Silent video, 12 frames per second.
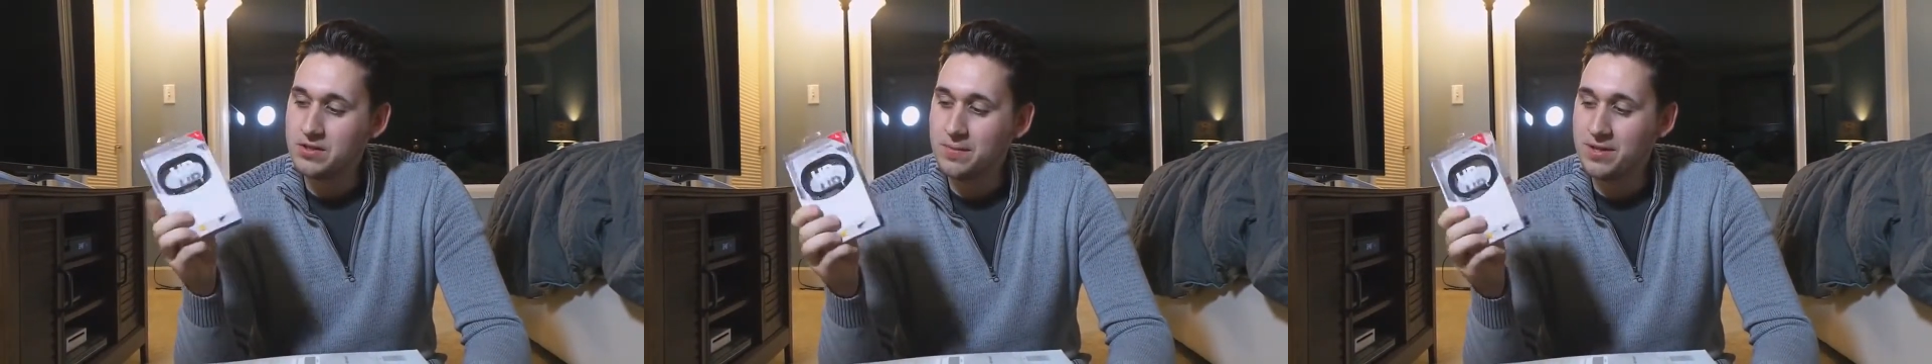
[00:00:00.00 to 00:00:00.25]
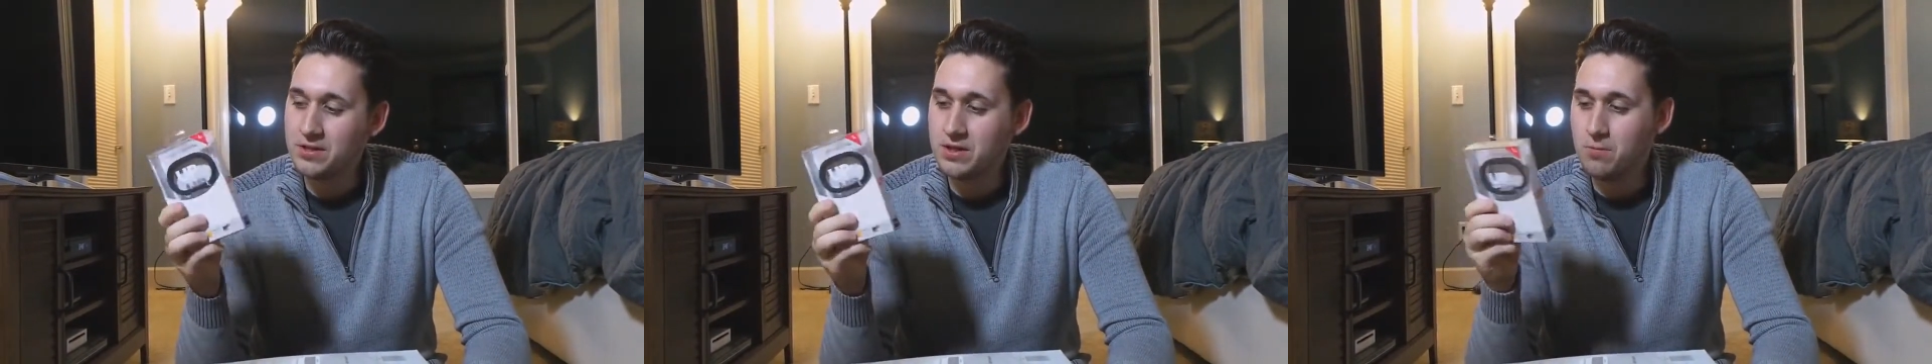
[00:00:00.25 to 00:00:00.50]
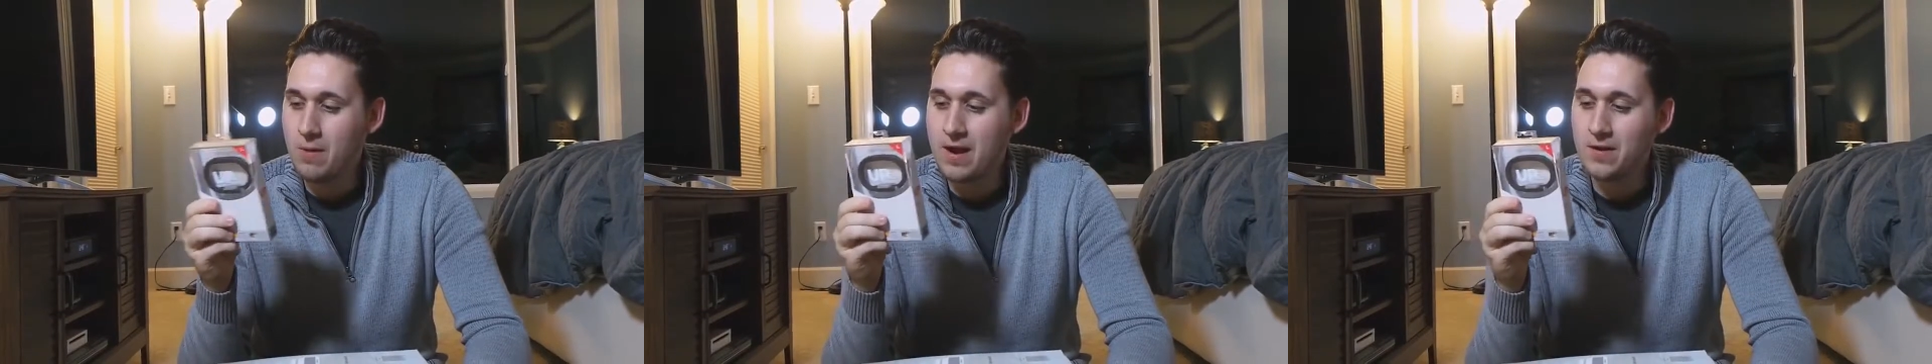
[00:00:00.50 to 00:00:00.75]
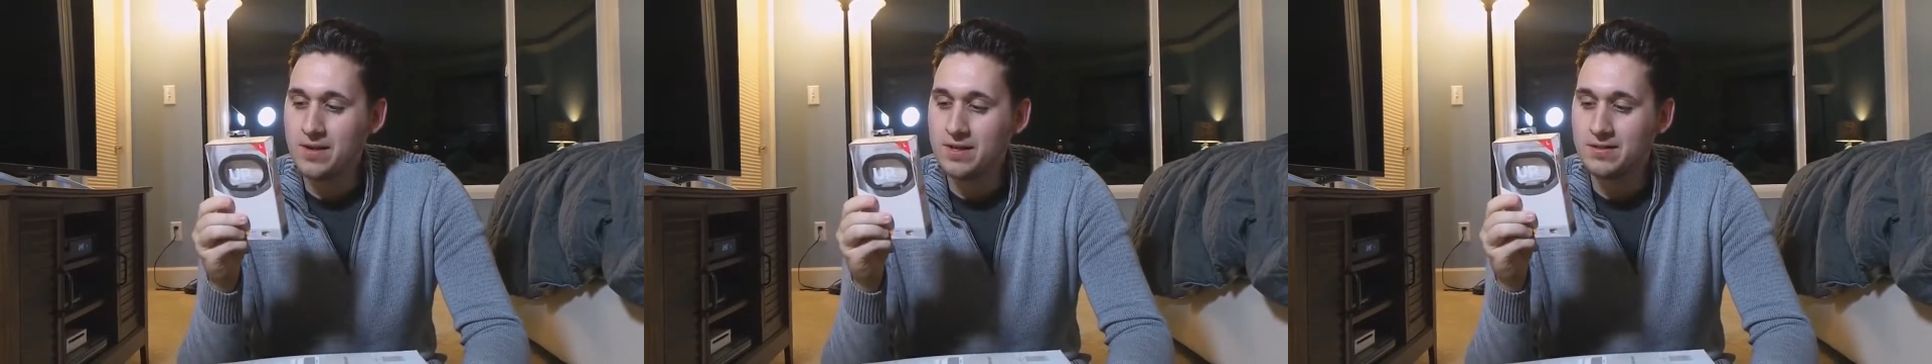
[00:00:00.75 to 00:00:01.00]
So basically you
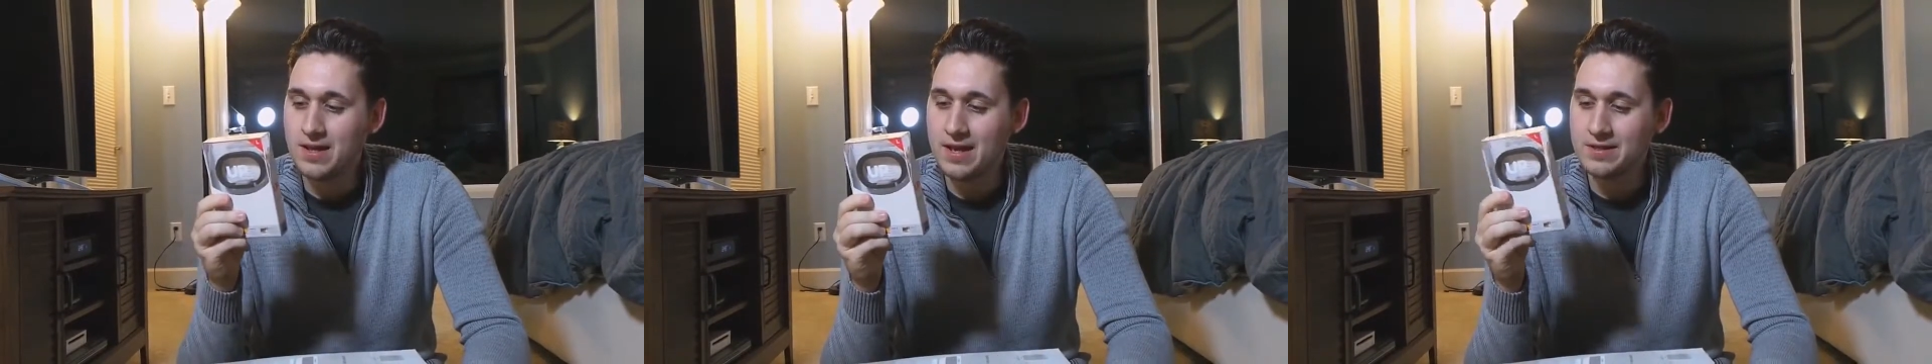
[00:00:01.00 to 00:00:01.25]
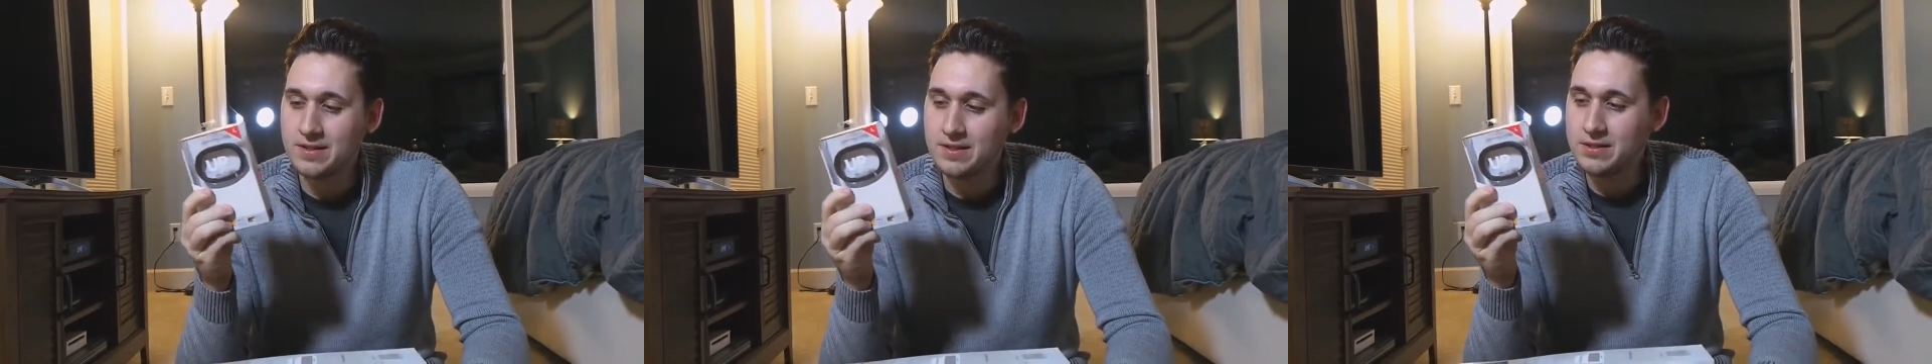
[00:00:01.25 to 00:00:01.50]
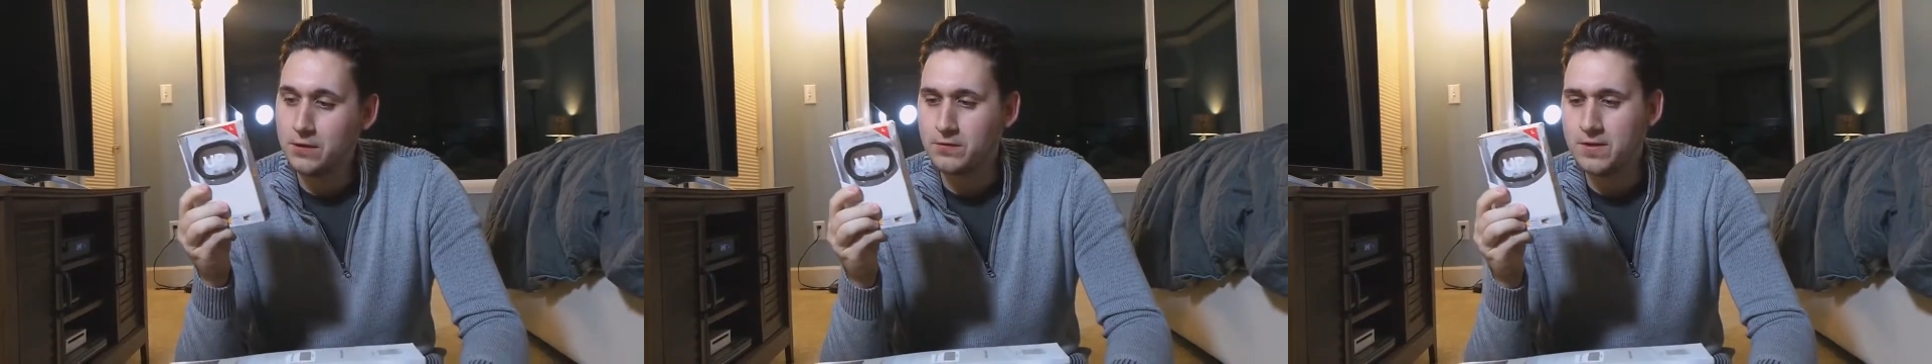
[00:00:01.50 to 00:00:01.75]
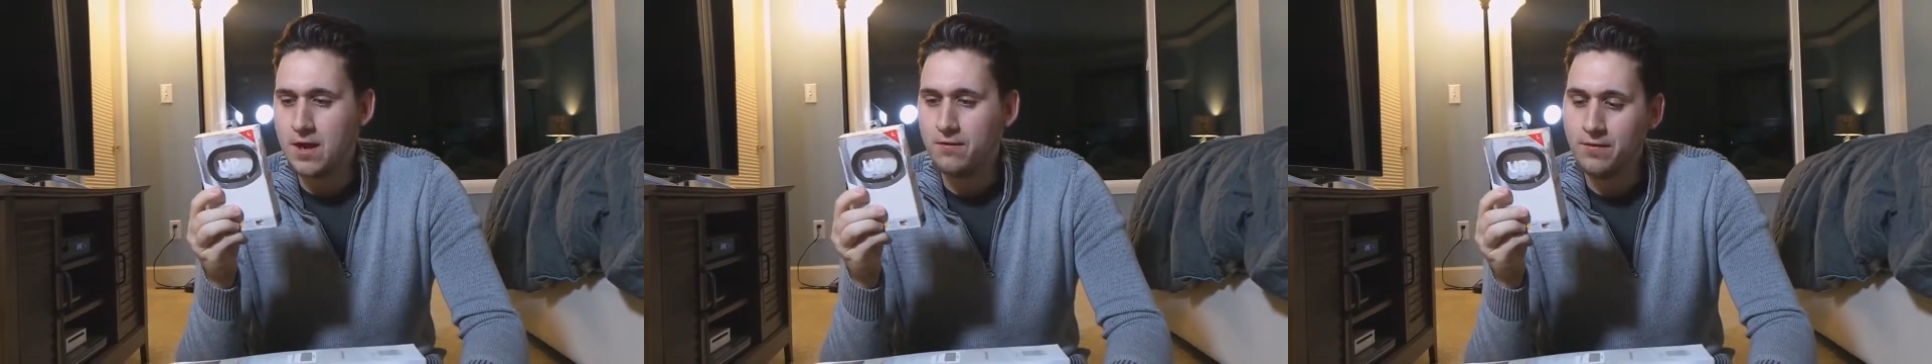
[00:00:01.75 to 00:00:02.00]
wear this and it syncs to your
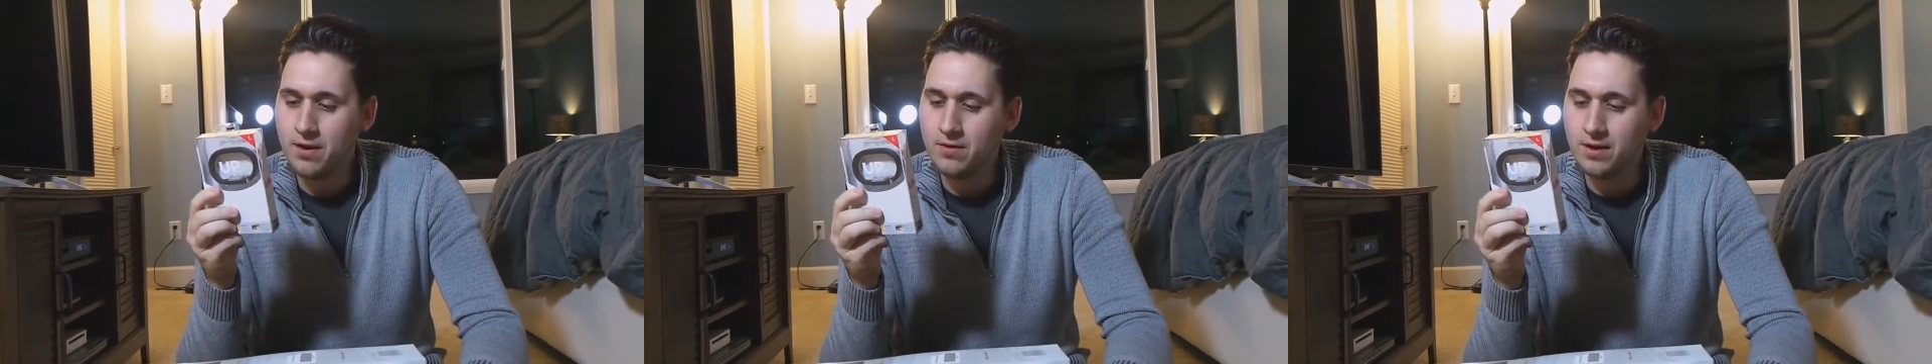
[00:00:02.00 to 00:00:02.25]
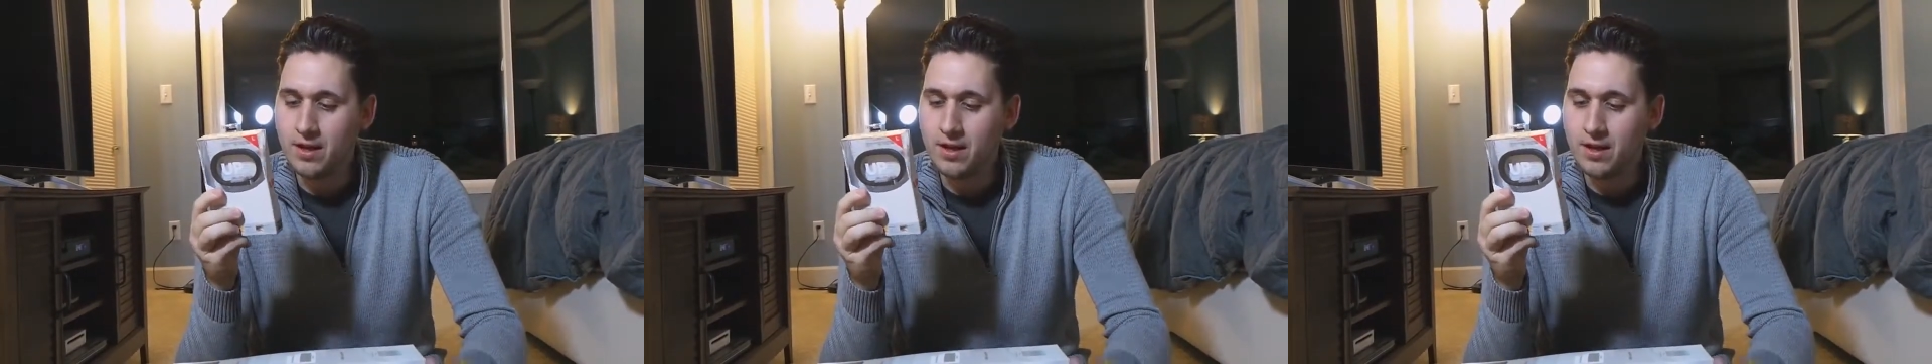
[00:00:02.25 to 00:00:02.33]
cell phone.